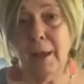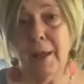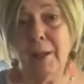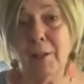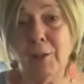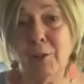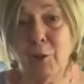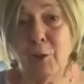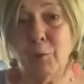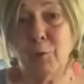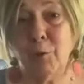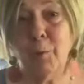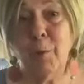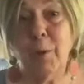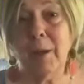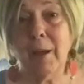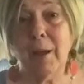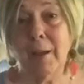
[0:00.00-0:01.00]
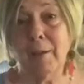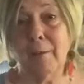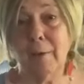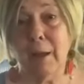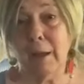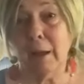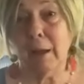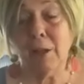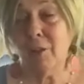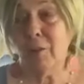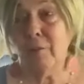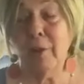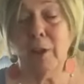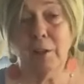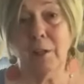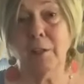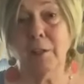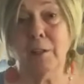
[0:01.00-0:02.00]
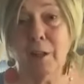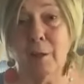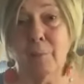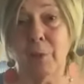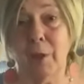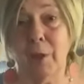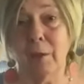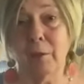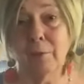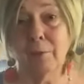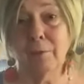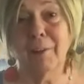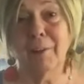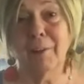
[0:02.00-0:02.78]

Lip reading: And in so doing, I actually fell into something.